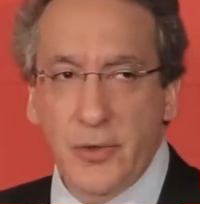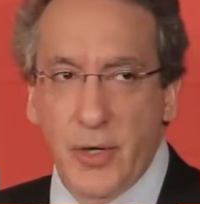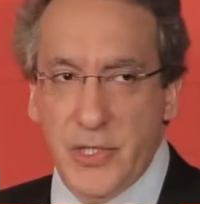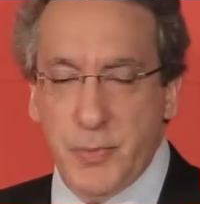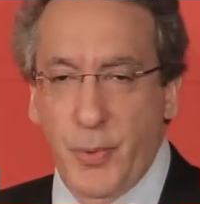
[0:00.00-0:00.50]

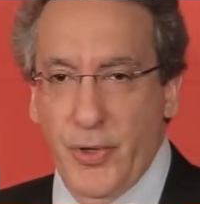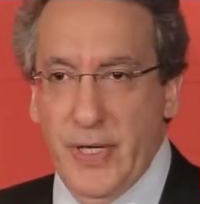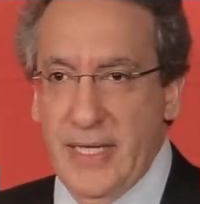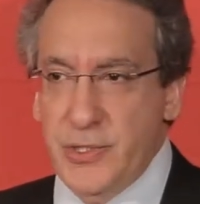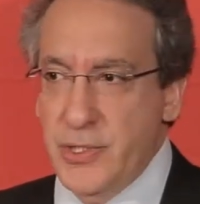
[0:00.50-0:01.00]
cross-border
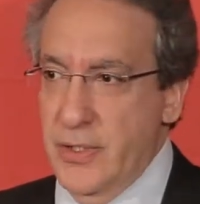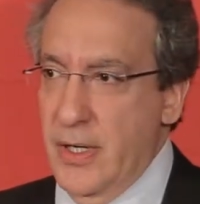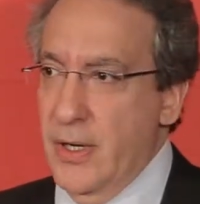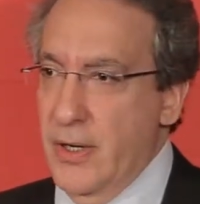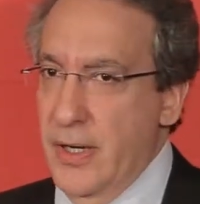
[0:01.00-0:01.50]

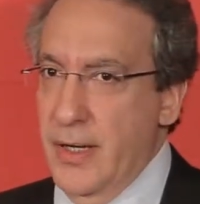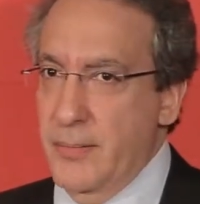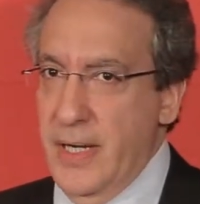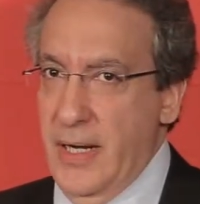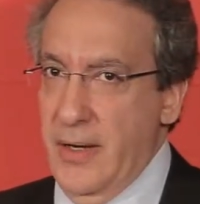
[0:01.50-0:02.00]
nature,
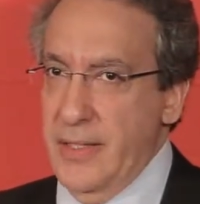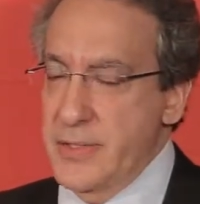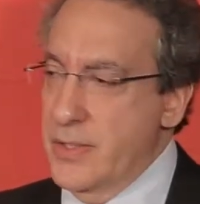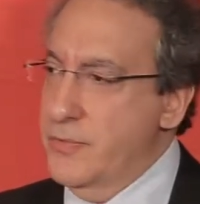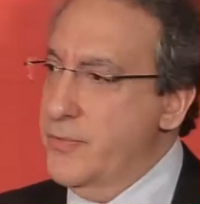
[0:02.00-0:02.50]
are
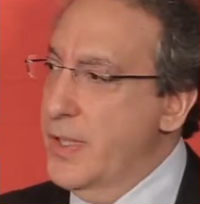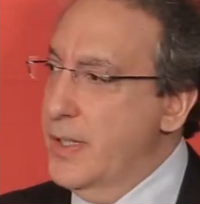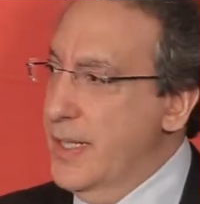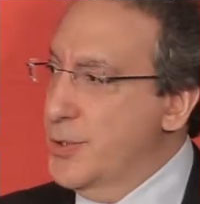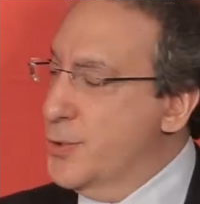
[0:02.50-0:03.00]
areas of
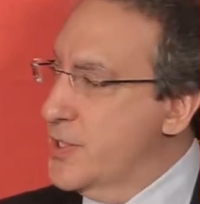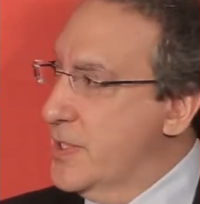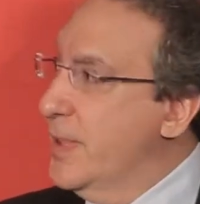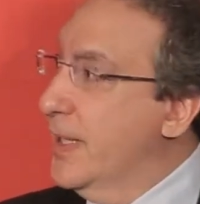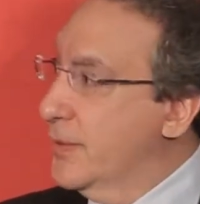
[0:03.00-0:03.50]
interest
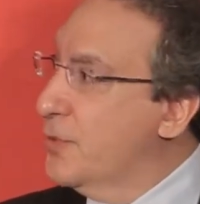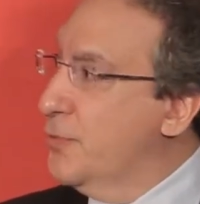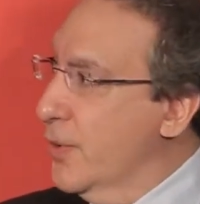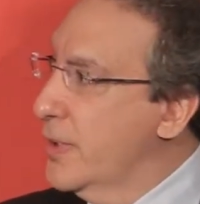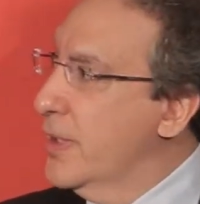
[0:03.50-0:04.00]
to me, and look
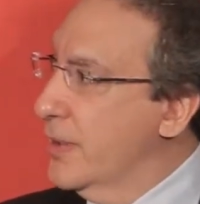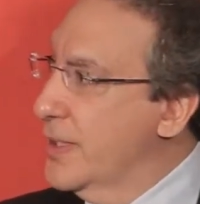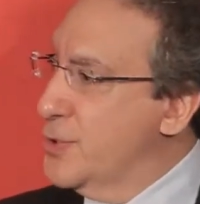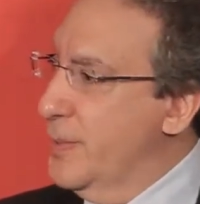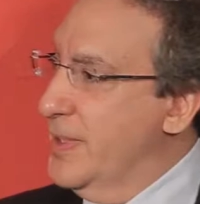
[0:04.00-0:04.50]
forward to
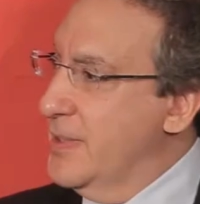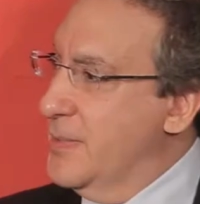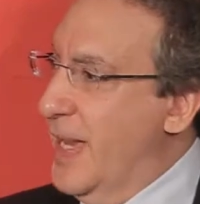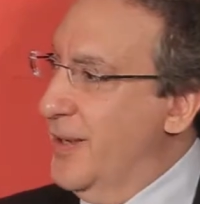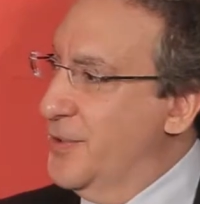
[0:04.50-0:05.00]
contributing to
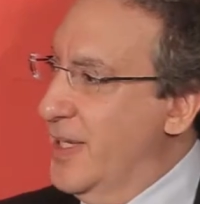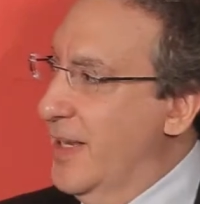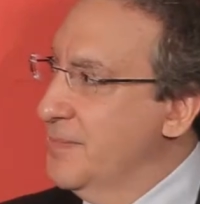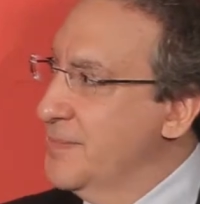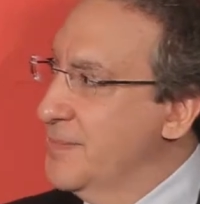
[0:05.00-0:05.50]
the panel today.